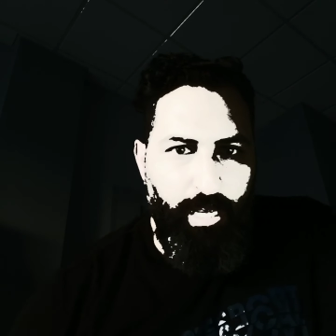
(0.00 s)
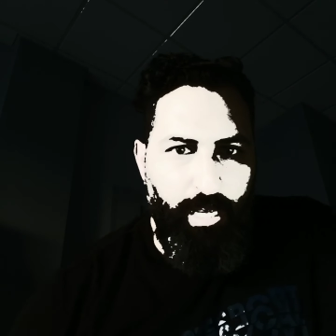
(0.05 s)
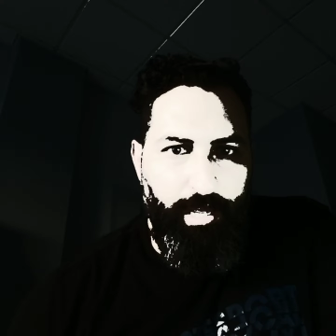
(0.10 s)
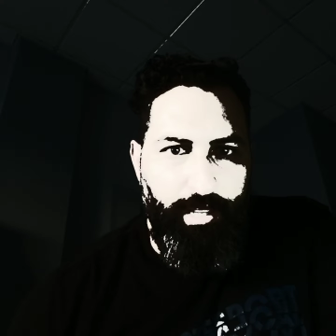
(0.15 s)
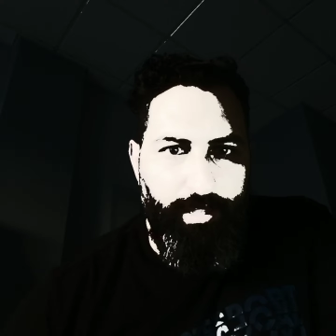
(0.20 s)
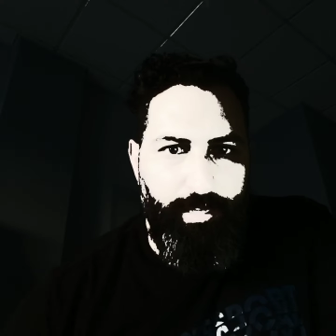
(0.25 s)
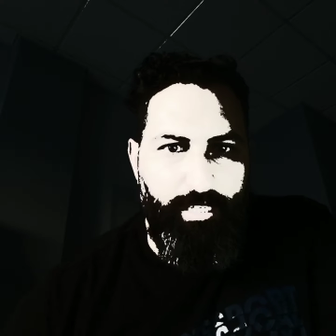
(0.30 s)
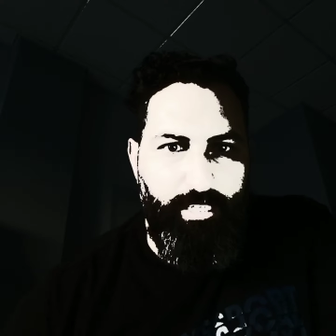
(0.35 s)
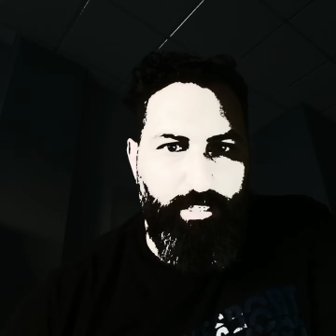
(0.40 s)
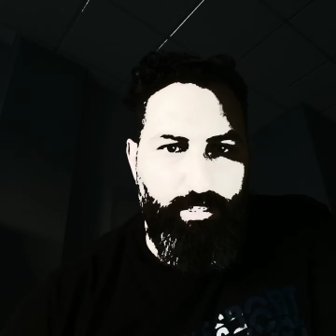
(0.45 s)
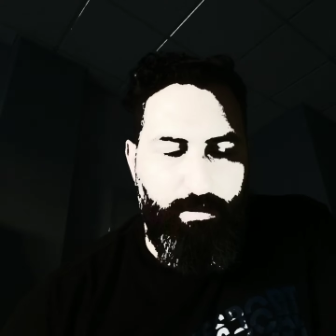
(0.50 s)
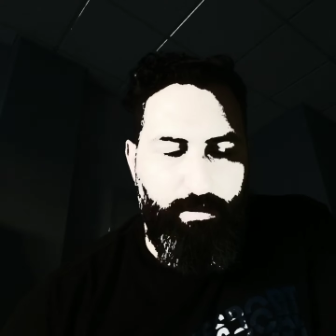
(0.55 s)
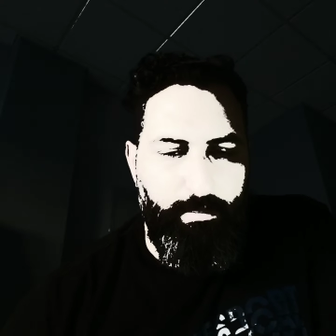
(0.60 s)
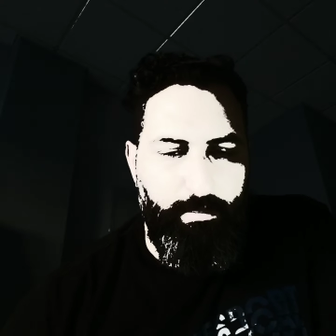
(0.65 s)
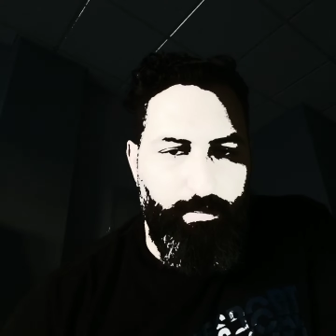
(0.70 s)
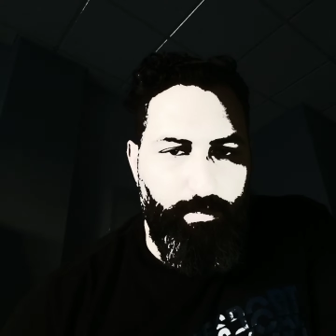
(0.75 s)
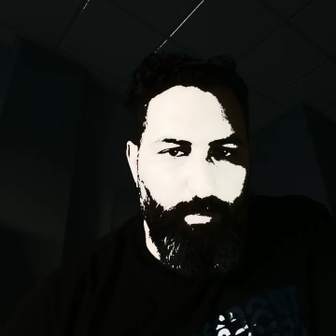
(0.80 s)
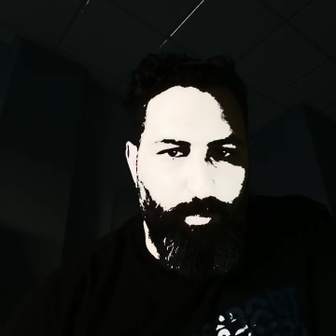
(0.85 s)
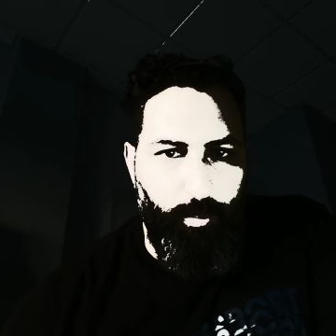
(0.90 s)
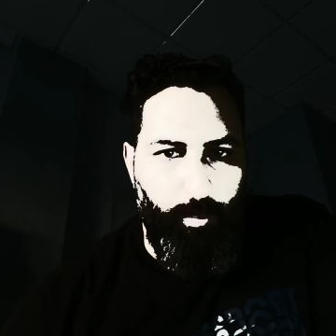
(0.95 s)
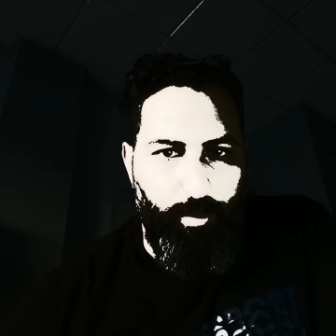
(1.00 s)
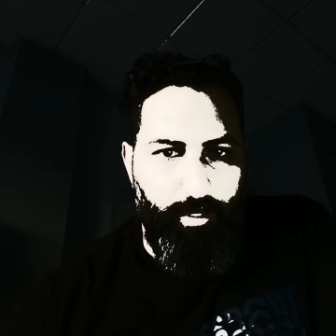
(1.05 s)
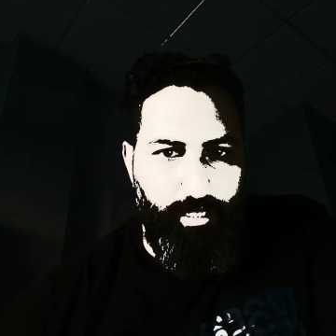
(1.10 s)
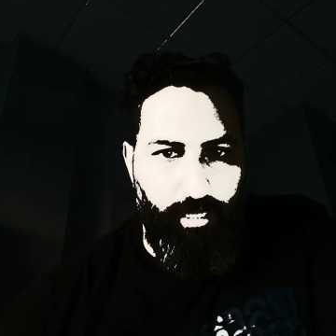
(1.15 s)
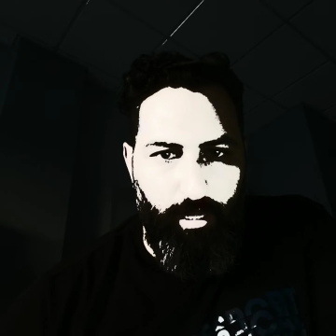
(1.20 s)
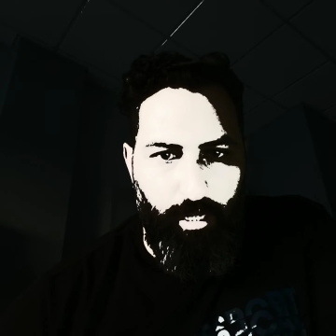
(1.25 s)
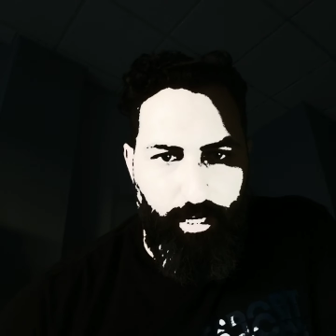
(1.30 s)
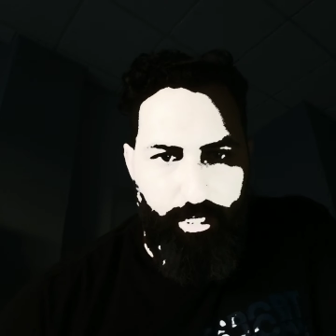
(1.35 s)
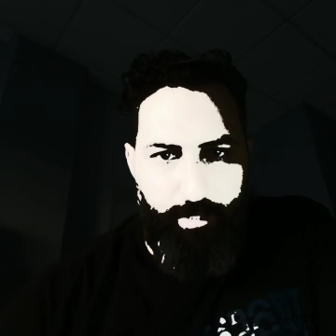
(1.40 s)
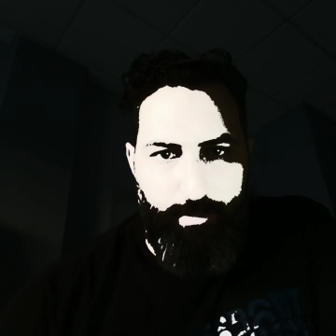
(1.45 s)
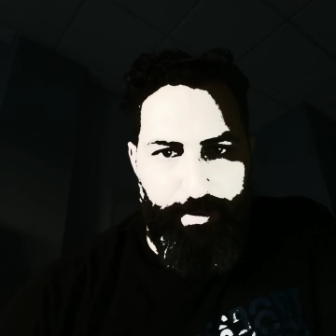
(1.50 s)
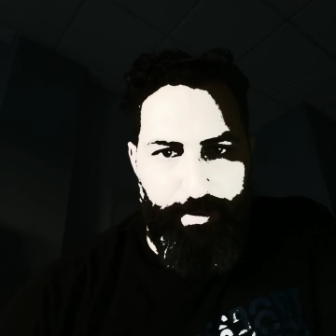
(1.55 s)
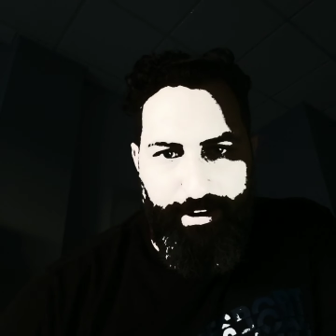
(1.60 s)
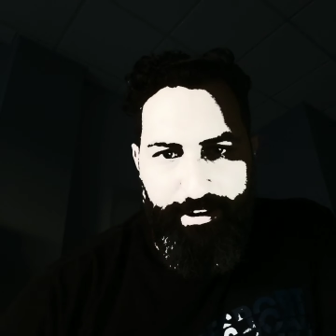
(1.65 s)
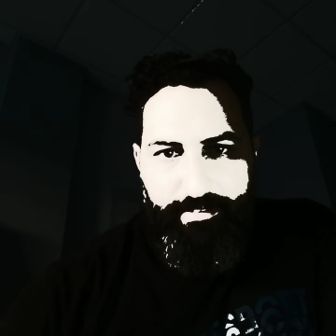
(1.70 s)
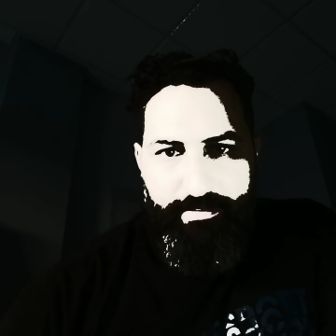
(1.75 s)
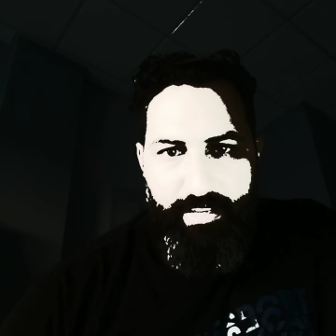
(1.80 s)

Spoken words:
this was a large part of it.